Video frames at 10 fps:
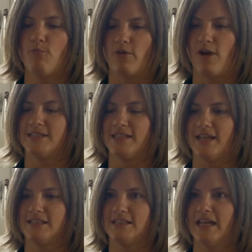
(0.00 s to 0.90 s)

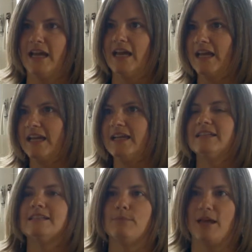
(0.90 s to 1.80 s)
process
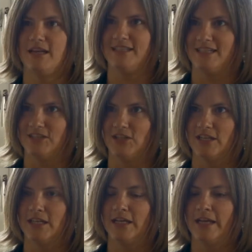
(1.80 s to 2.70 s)
is
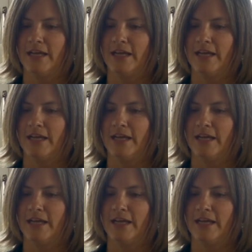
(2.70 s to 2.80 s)
meditation.